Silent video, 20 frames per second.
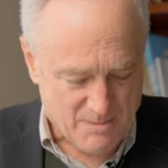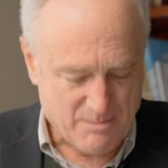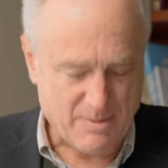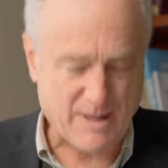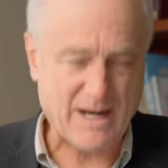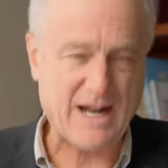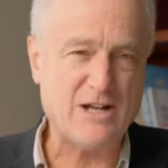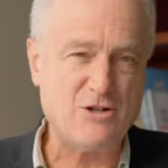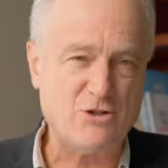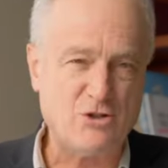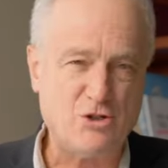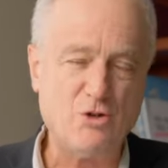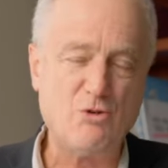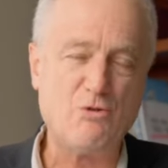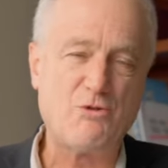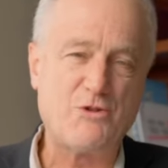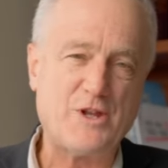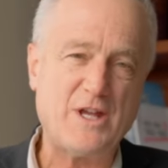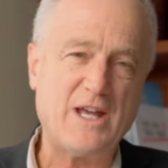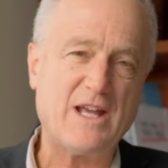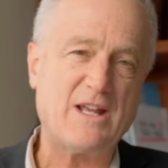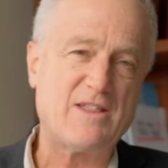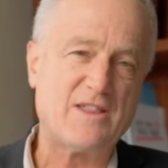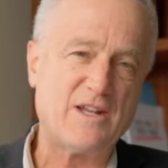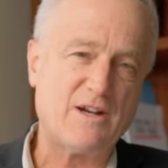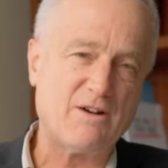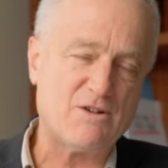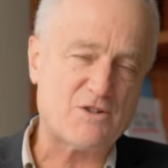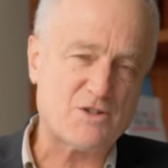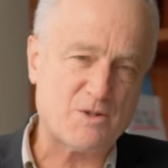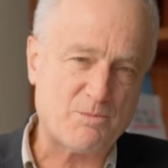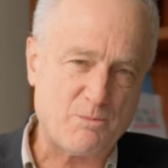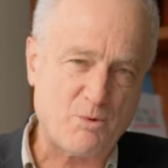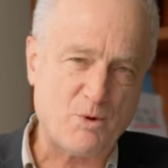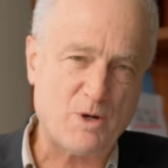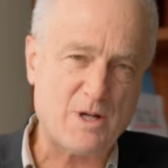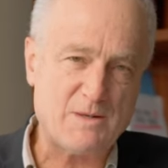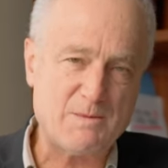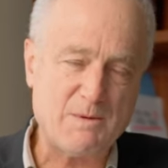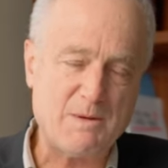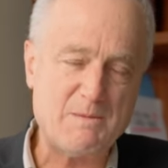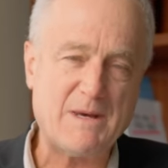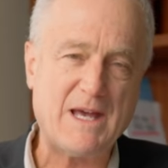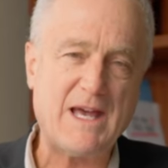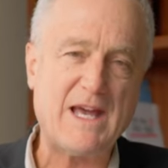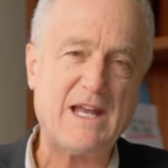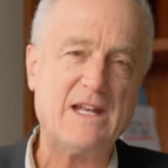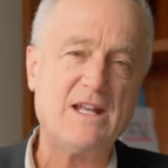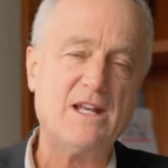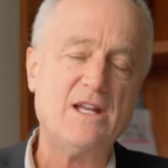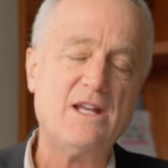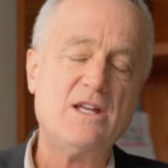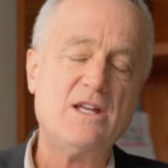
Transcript: But I do think there is a point to be made